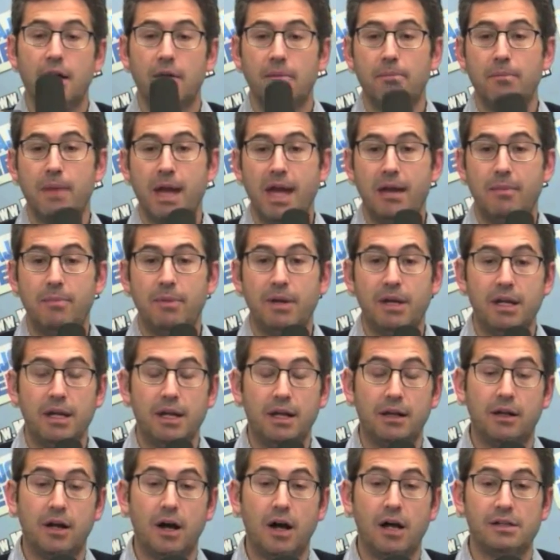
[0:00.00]
Maybe
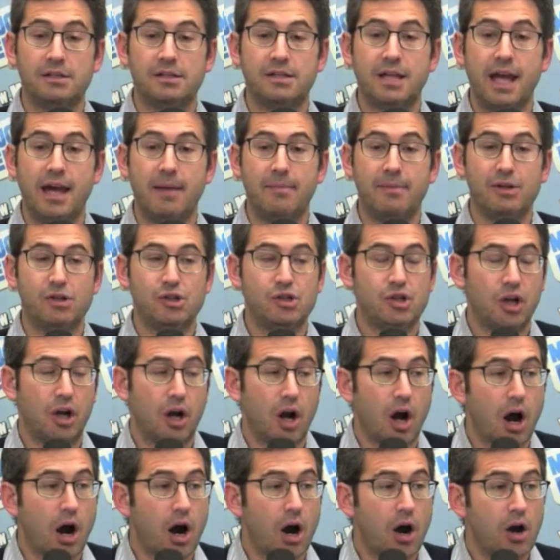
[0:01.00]
it caused damage to
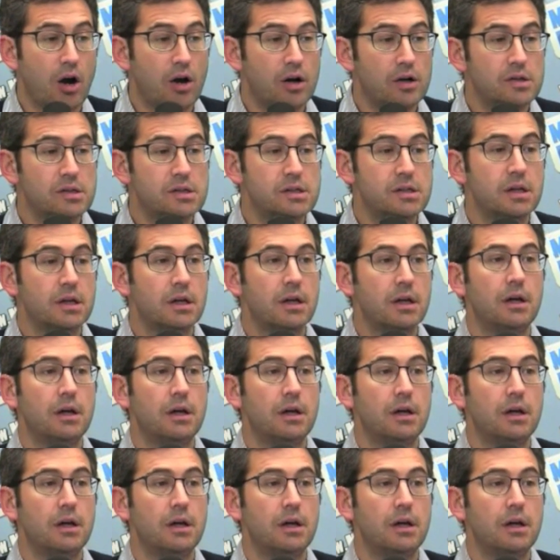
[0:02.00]
cars,